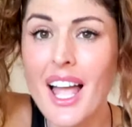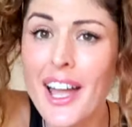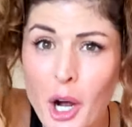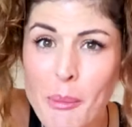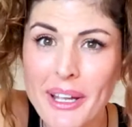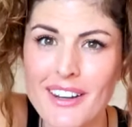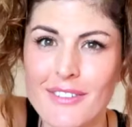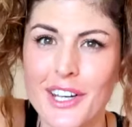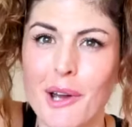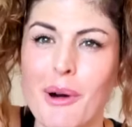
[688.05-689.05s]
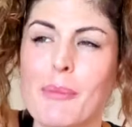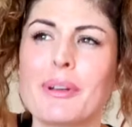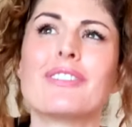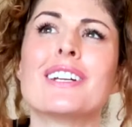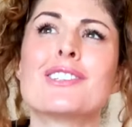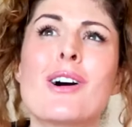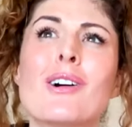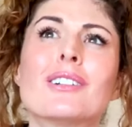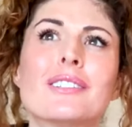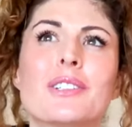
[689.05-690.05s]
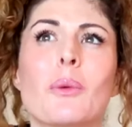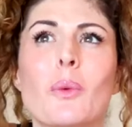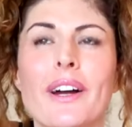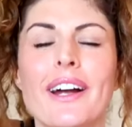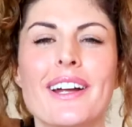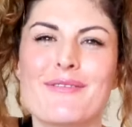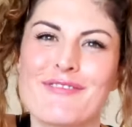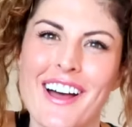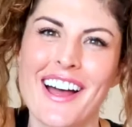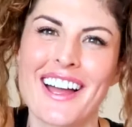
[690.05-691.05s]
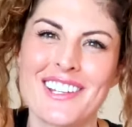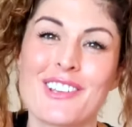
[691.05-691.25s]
I hope I get a video up. But if I don't worry, I'm fine.